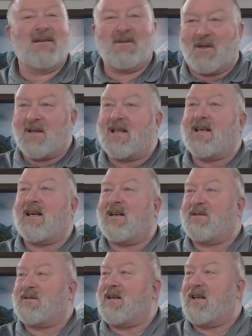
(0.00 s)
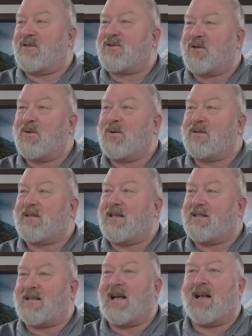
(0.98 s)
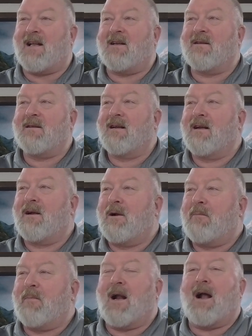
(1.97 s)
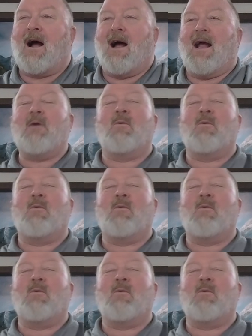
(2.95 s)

to this as soon as he said it. But he